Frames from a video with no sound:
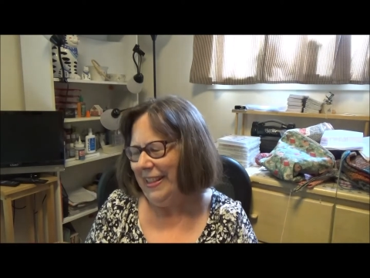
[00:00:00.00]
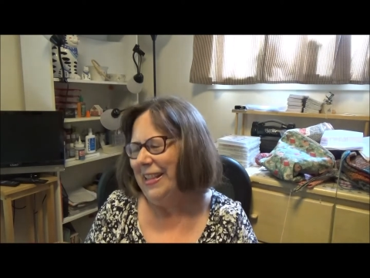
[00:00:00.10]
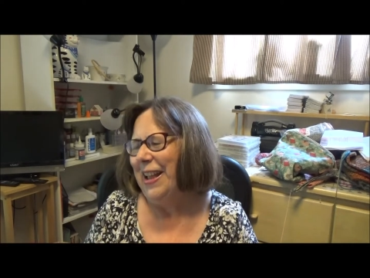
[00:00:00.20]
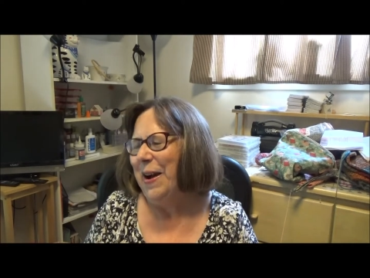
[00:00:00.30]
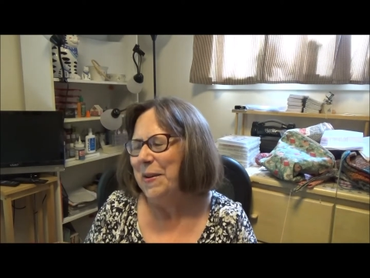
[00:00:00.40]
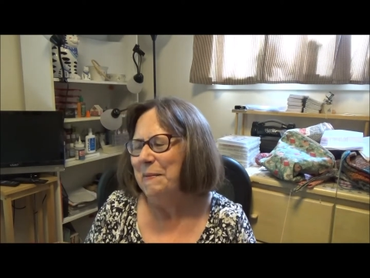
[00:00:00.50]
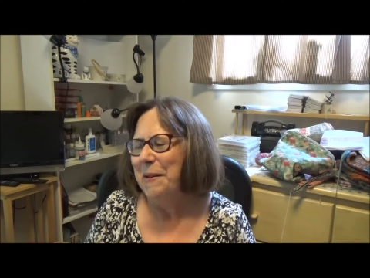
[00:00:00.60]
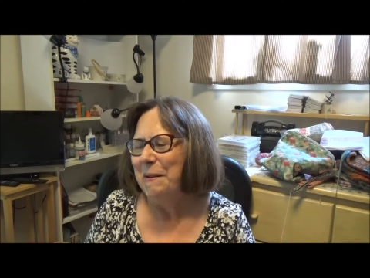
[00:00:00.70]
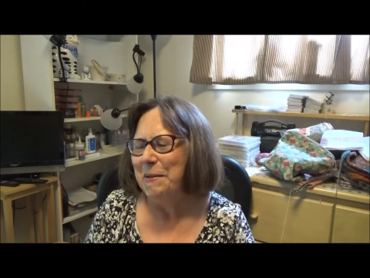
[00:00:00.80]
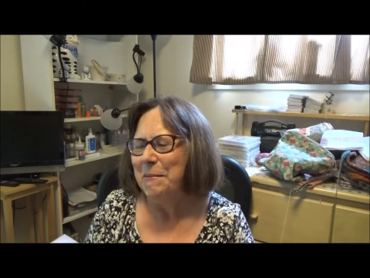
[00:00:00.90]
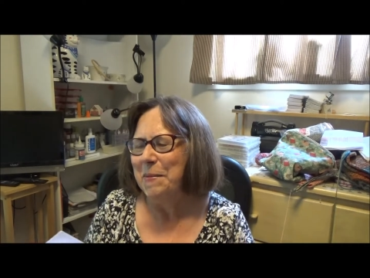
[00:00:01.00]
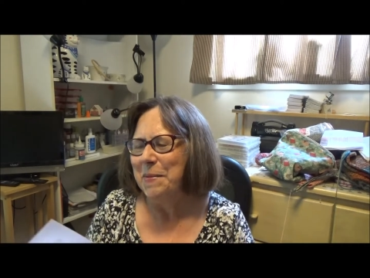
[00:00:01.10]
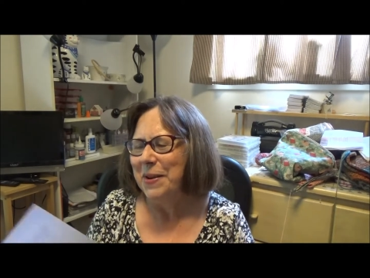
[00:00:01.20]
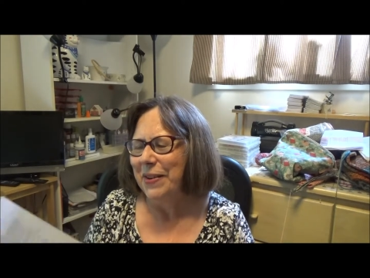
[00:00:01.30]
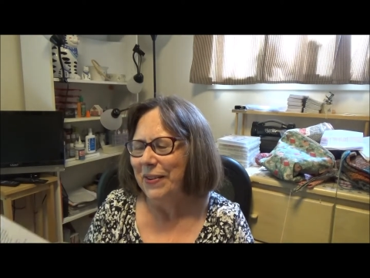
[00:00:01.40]
now I'm not
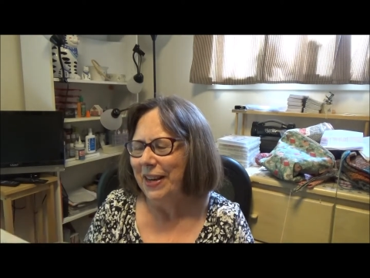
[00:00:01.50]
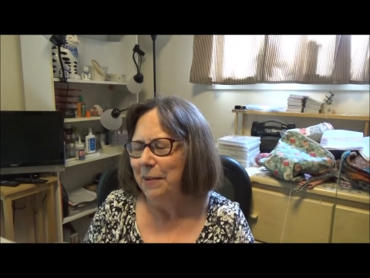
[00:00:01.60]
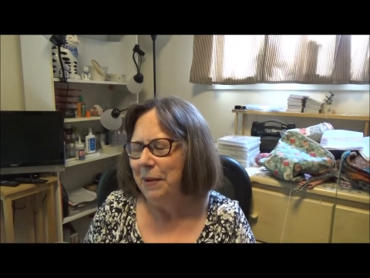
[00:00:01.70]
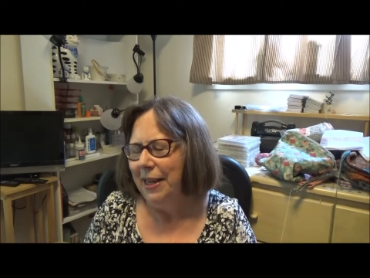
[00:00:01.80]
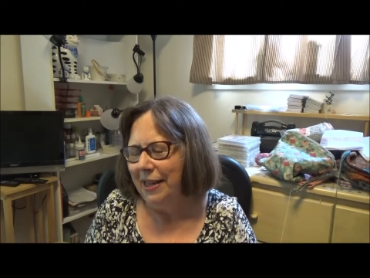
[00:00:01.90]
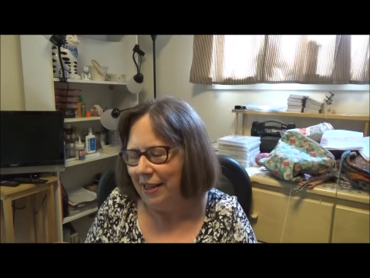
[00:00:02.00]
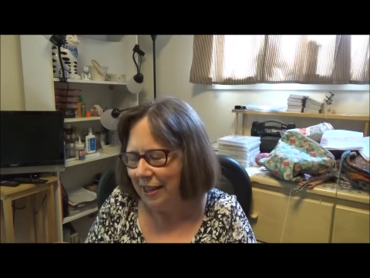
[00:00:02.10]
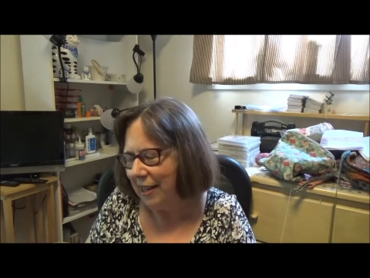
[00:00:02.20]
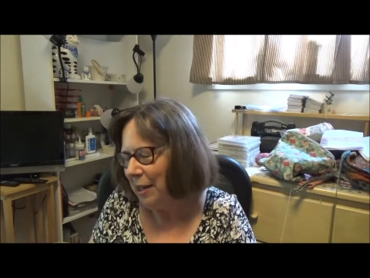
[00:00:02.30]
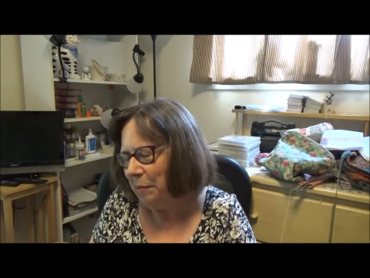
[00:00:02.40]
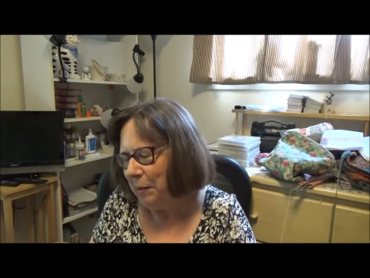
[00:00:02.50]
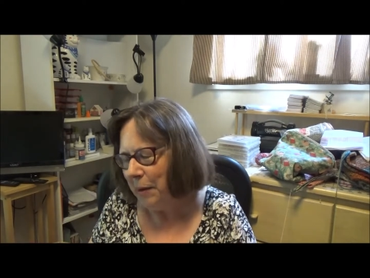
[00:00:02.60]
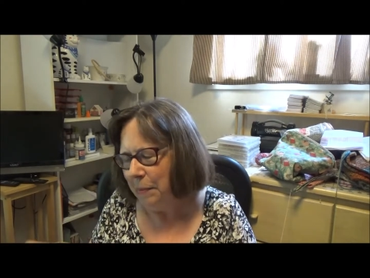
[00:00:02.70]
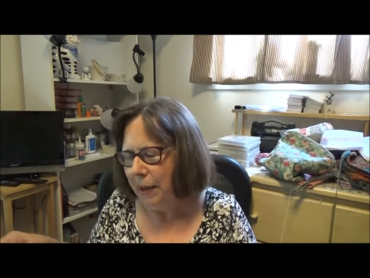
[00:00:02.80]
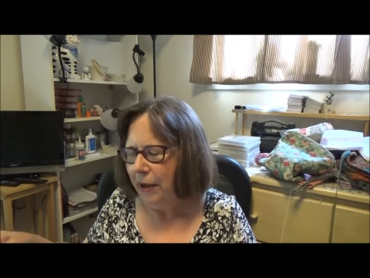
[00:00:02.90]
remembering her name. Hang on, it's got to be in
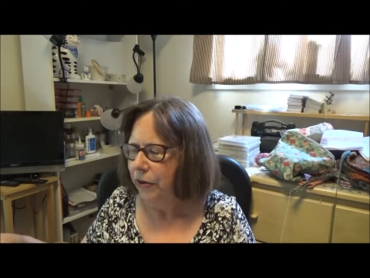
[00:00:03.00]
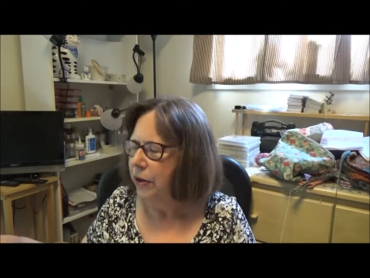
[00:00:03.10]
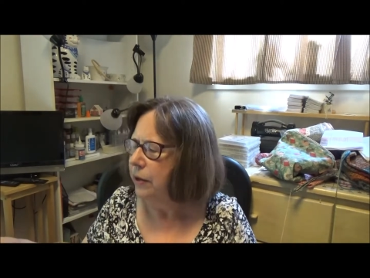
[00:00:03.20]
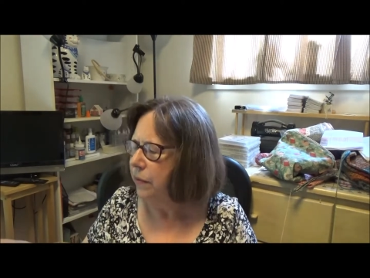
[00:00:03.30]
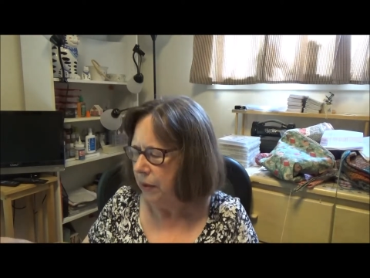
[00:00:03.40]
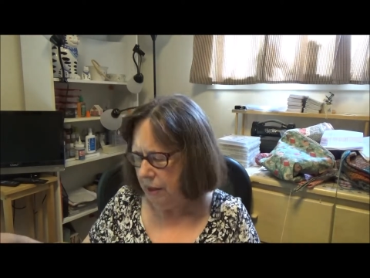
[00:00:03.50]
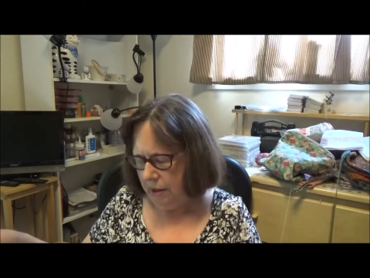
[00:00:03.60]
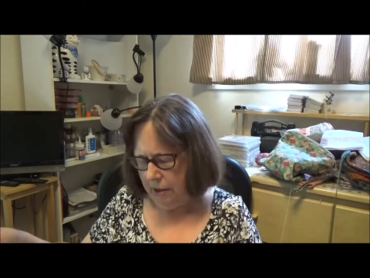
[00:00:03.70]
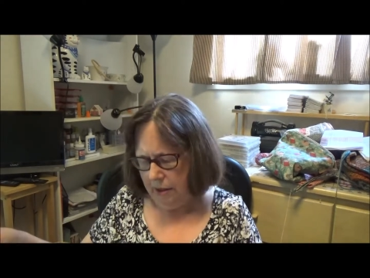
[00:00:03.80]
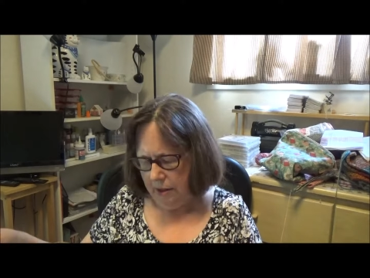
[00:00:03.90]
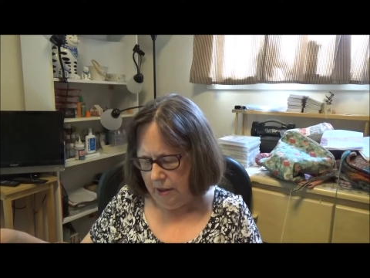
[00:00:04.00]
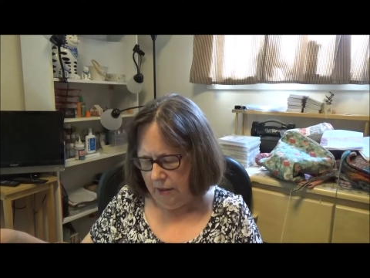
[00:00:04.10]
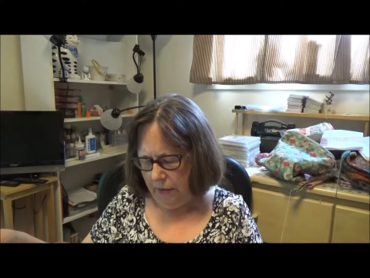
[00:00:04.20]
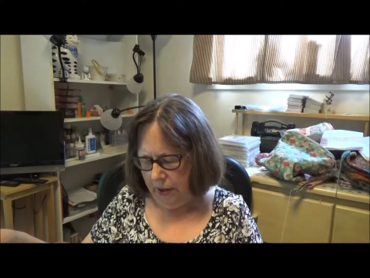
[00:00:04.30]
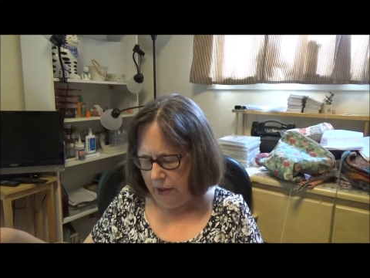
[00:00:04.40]
my pattern.
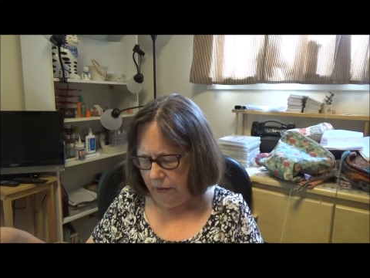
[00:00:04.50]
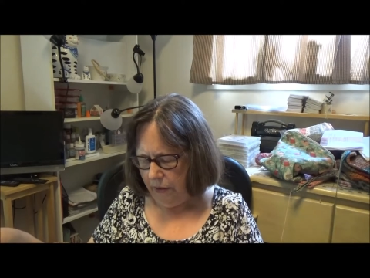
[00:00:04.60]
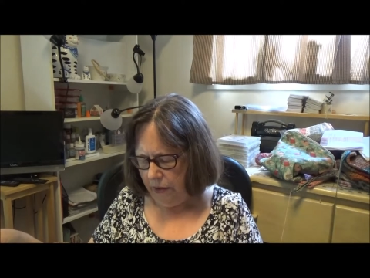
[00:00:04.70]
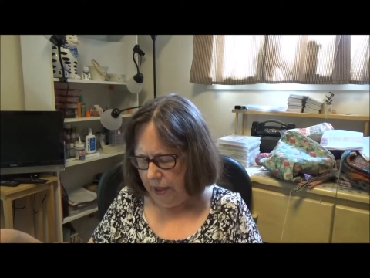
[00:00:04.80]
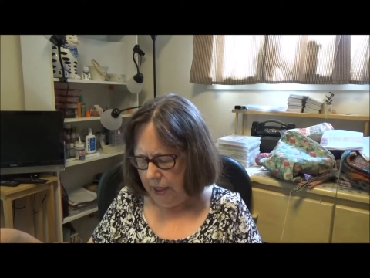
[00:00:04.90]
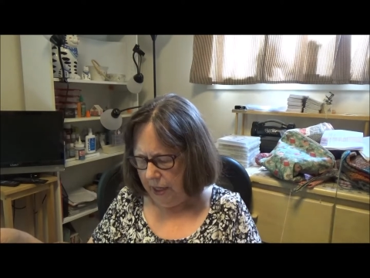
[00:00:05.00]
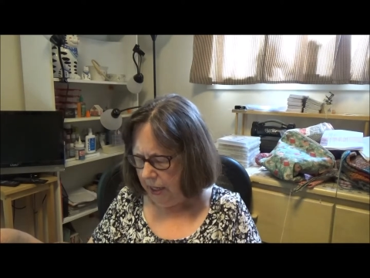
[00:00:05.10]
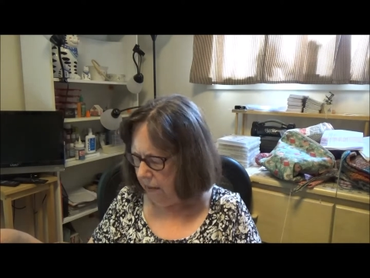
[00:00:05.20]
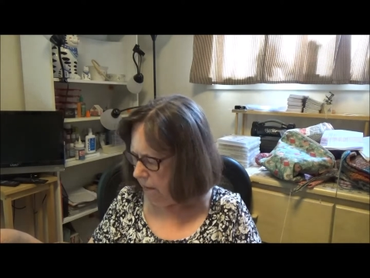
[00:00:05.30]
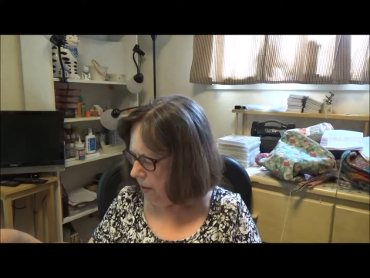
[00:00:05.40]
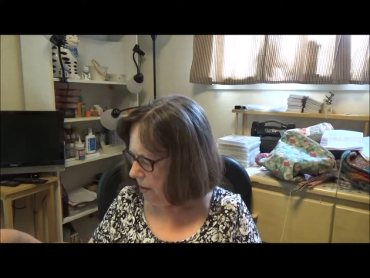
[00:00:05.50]
We know her name.